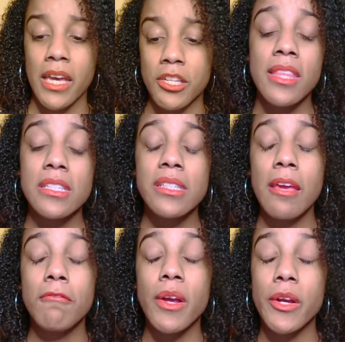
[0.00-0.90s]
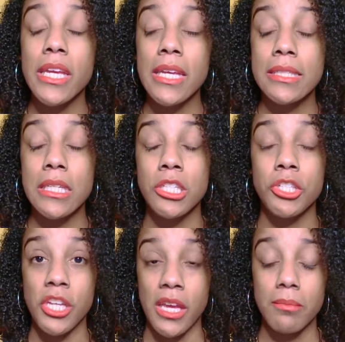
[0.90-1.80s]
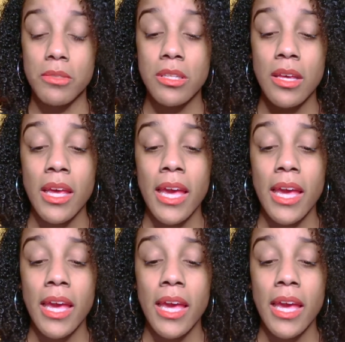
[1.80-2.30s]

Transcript: and things came very easy to James.